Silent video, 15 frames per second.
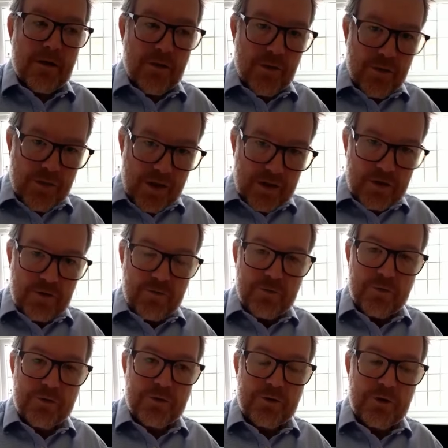Thank you
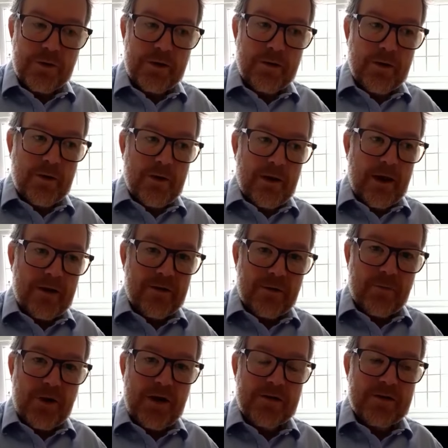for all you're doing. And to the
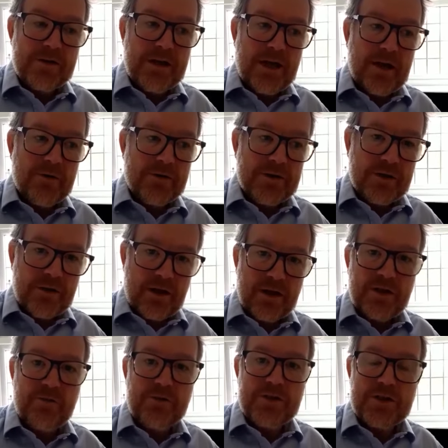parents and carers,
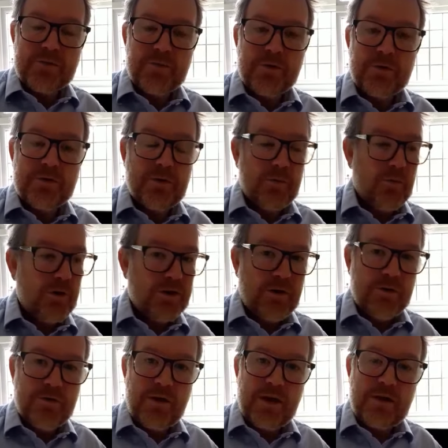thank you for your support. We
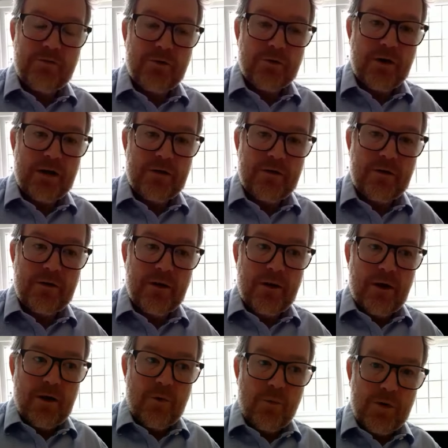don't take it for granted.
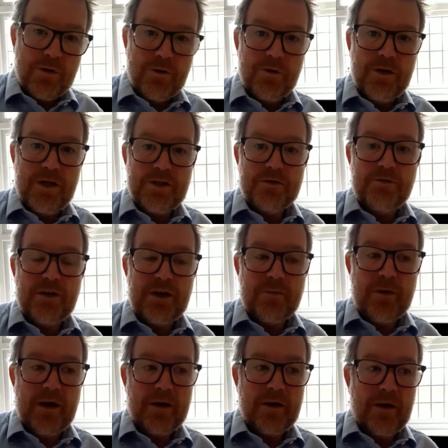We do need your
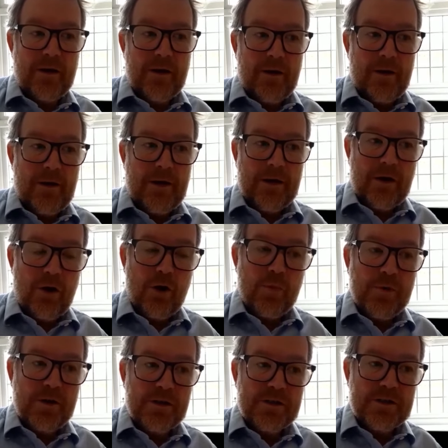feedback. And I
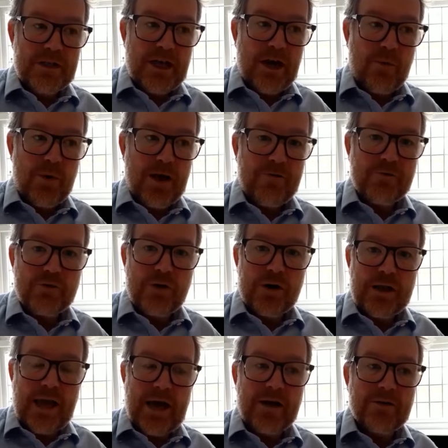hope you can see how we have tried
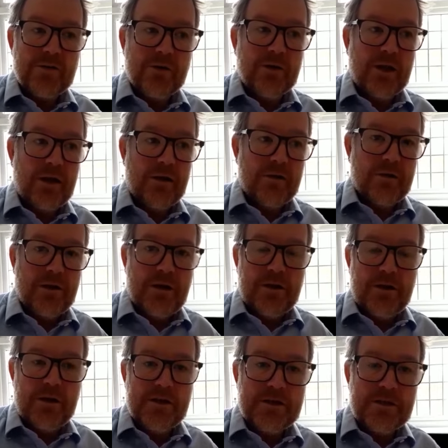to act on that
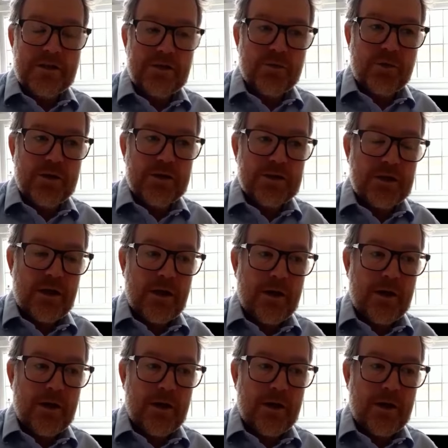in these 6 weeks.